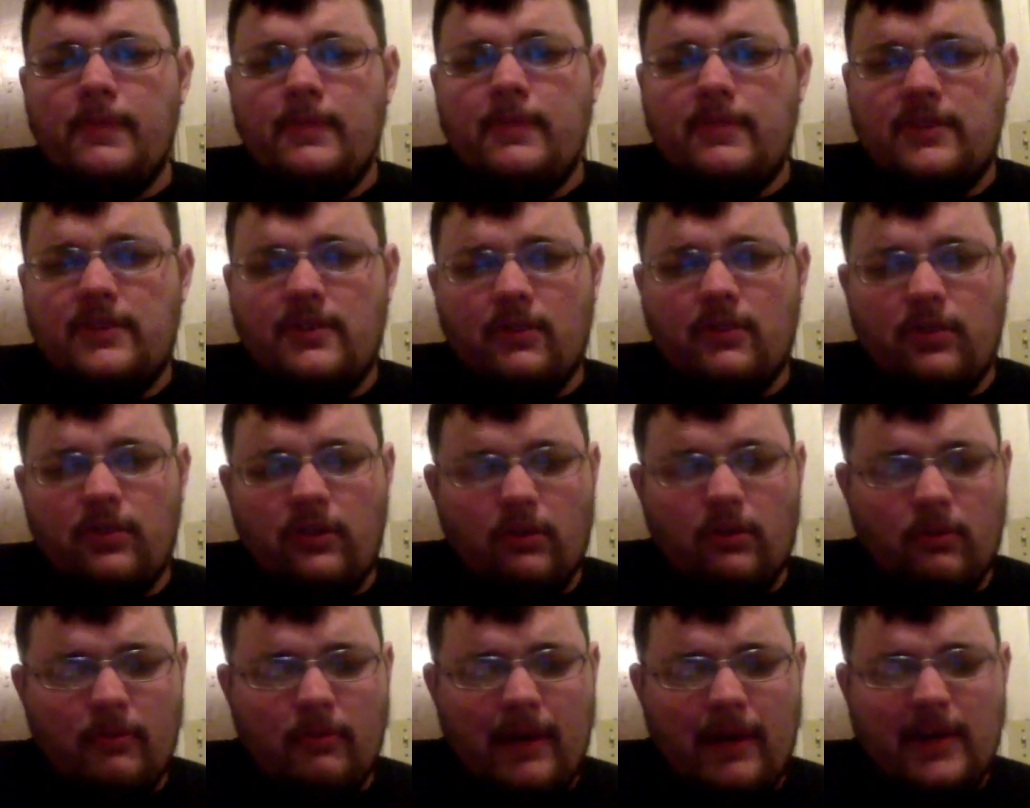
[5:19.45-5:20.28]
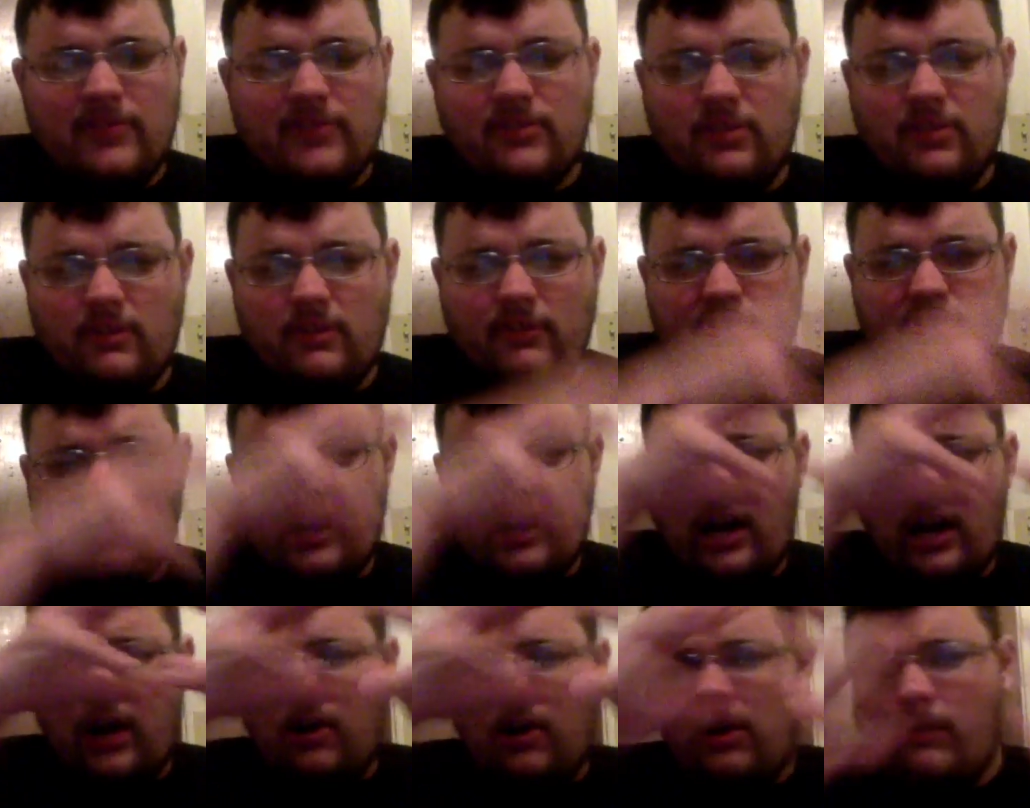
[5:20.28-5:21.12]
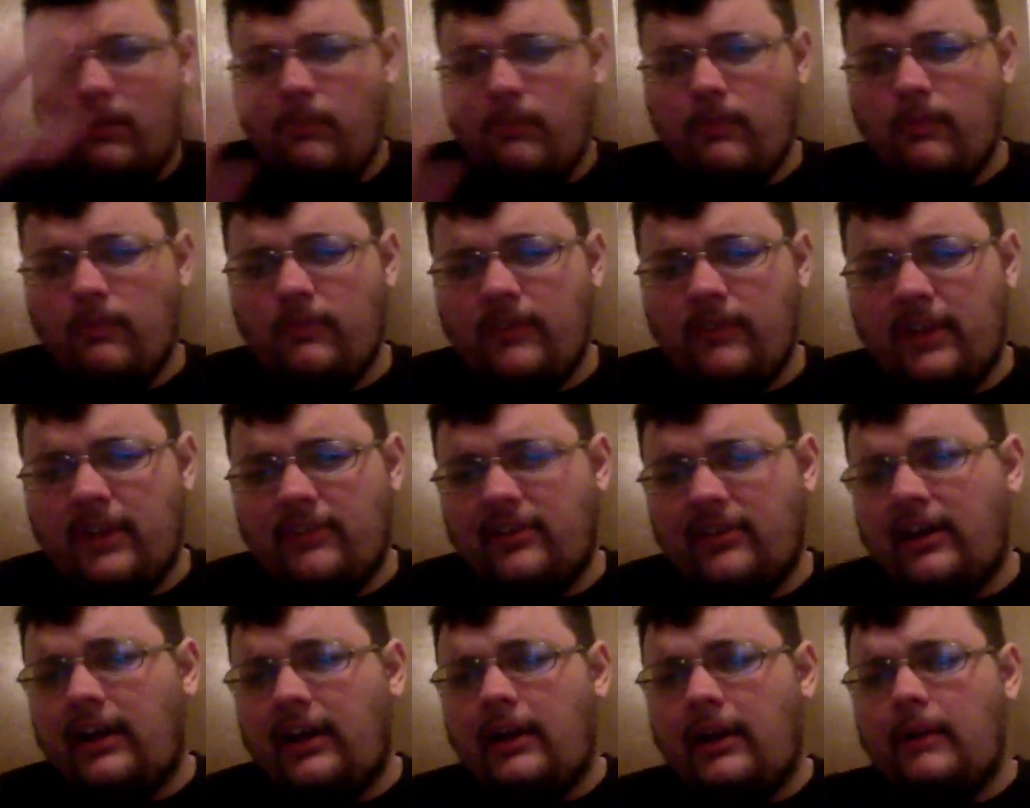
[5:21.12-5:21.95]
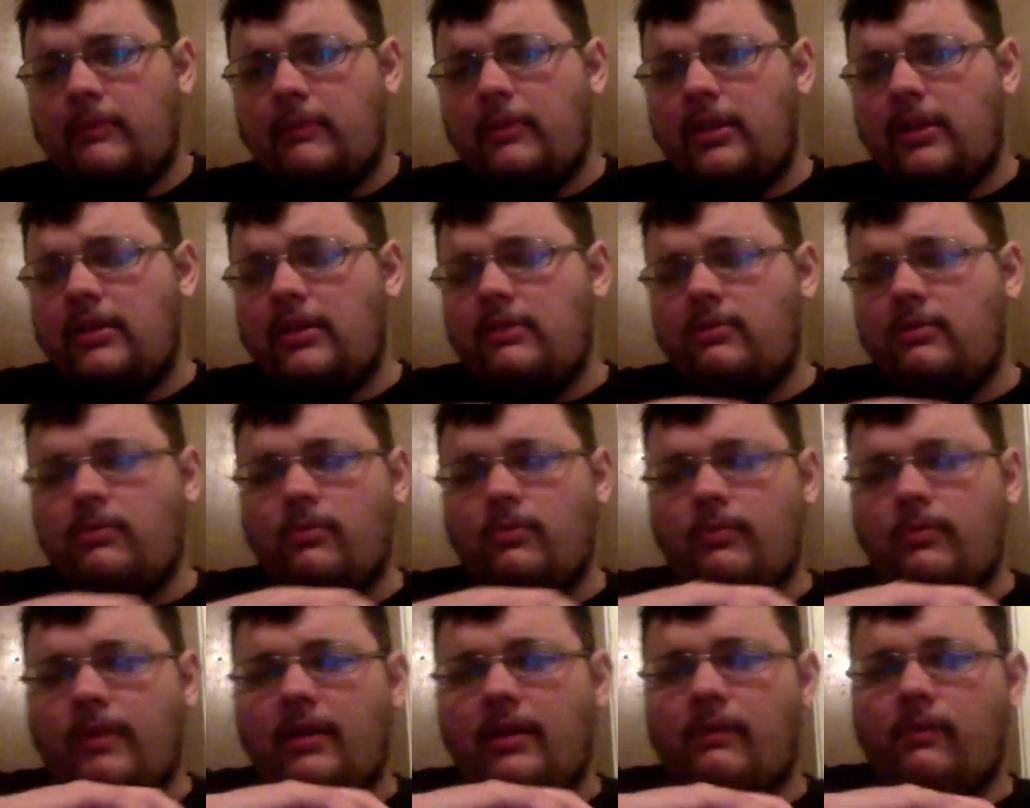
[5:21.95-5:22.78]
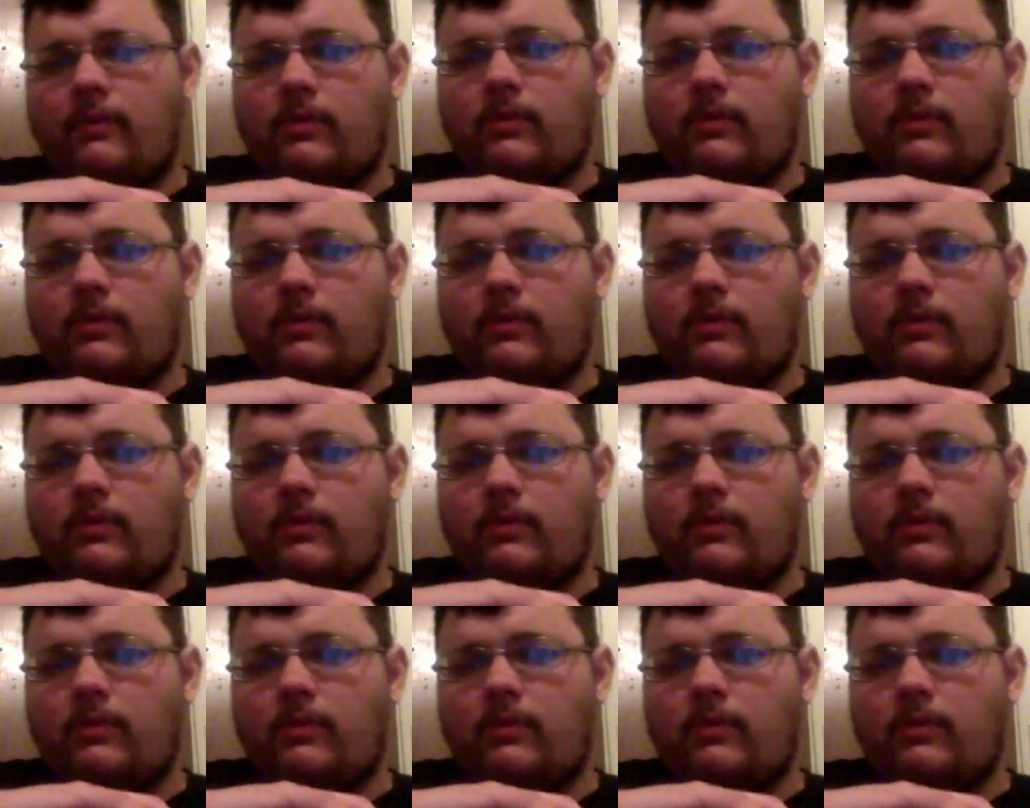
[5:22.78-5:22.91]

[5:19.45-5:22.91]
the remaster of the Skyrim take time and